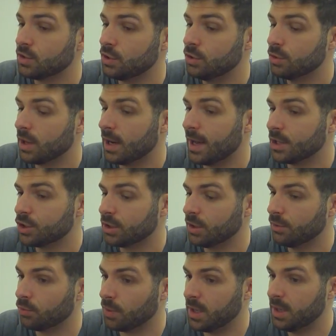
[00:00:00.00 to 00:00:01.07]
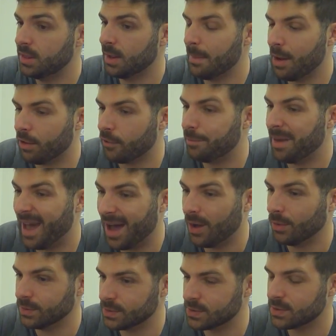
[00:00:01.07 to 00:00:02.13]
you can actually read the amount of
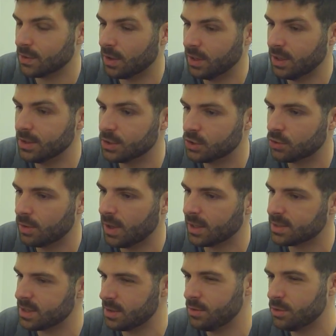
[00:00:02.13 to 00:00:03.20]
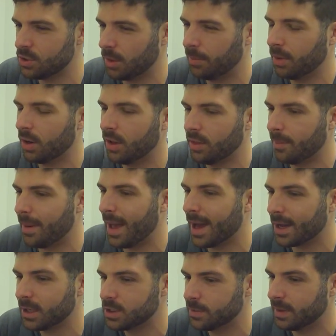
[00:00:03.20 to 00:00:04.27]
pounds on each strings. They usually put them on the
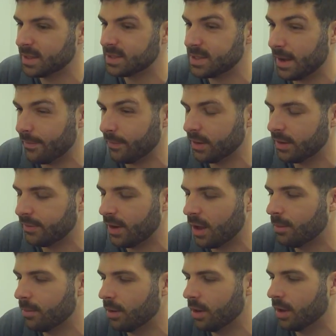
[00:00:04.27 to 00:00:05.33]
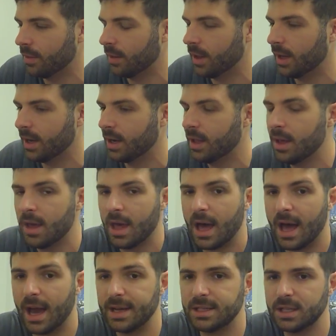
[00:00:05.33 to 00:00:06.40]
package, but it's definitely available online.
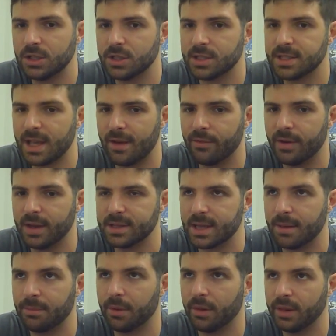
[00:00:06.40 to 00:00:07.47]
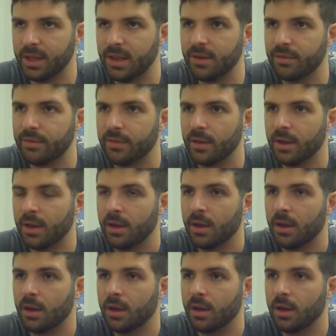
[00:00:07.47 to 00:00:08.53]
High tension Savarez, I believe,
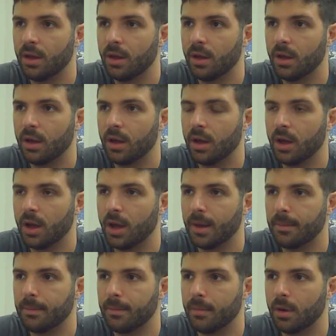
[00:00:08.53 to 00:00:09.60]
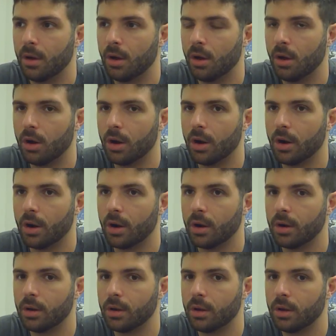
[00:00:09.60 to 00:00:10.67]
are
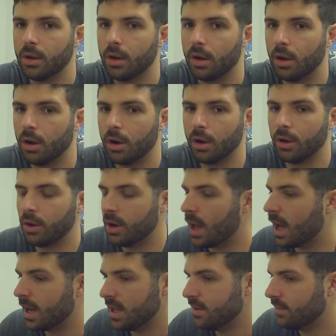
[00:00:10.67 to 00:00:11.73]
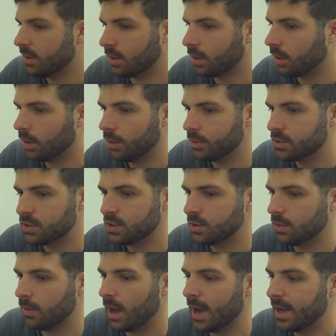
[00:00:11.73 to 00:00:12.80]
not even close
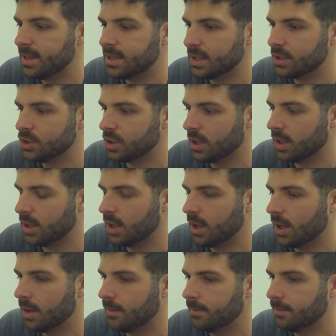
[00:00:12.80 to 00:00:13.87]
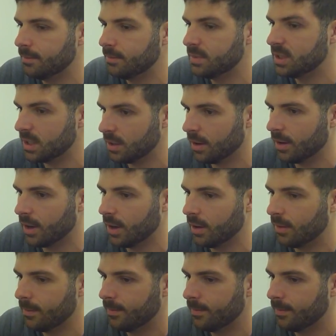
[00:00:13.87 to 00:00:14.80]
to high tension D'Addario.